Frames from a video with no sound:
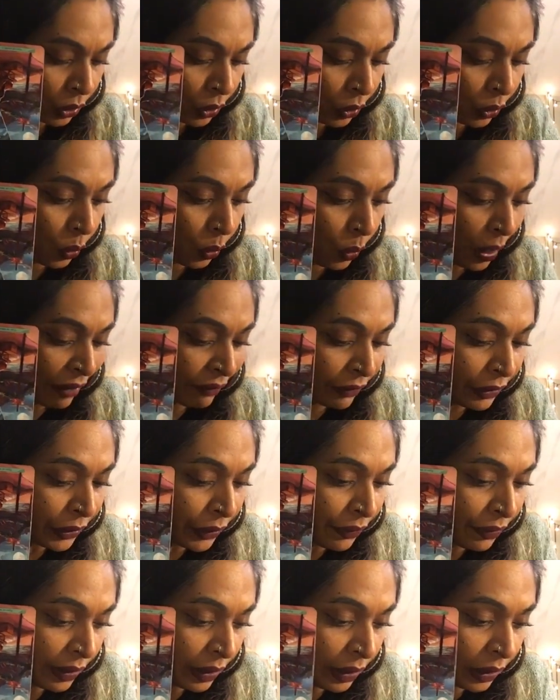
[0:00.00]
Whoever
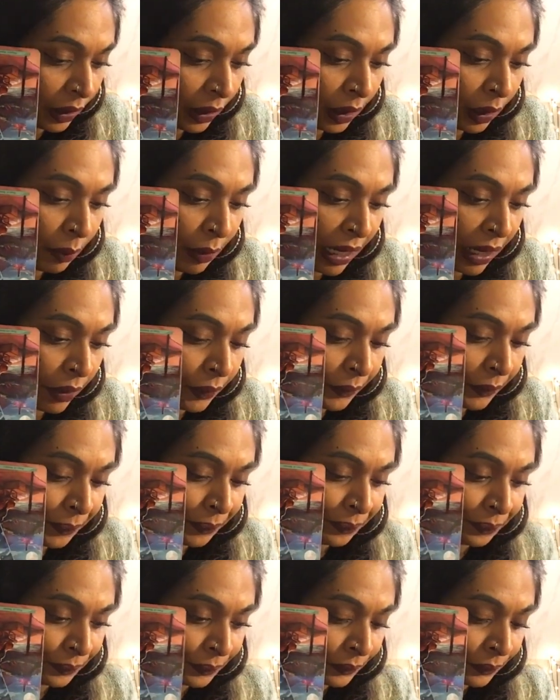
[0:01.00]
you're thinking about,
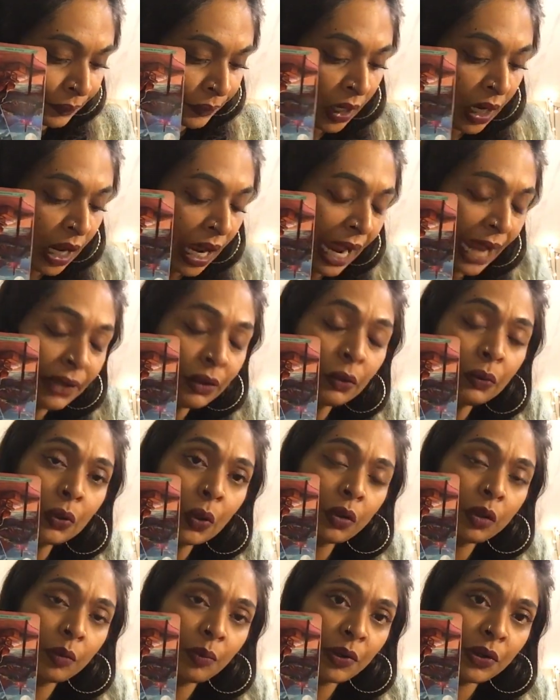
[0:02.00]
I don't know
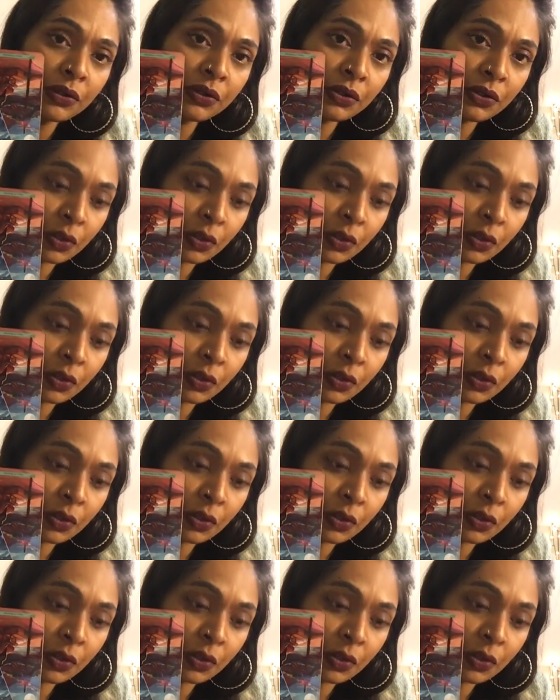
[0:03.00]
the person,